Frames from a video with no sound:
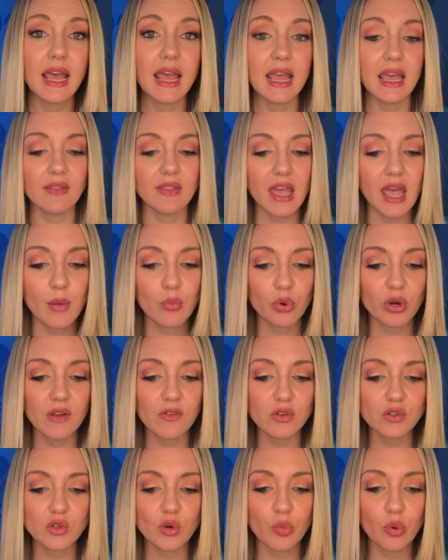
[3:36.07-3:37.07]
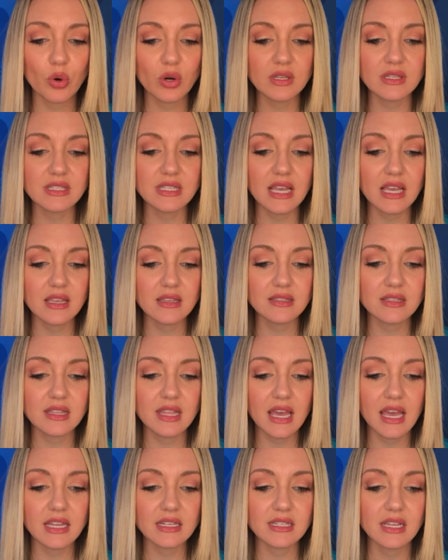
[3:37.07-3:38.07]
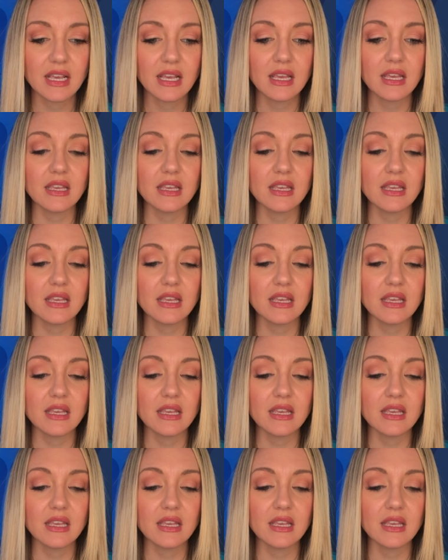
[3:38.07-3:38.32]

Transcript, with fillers: And that previous report says that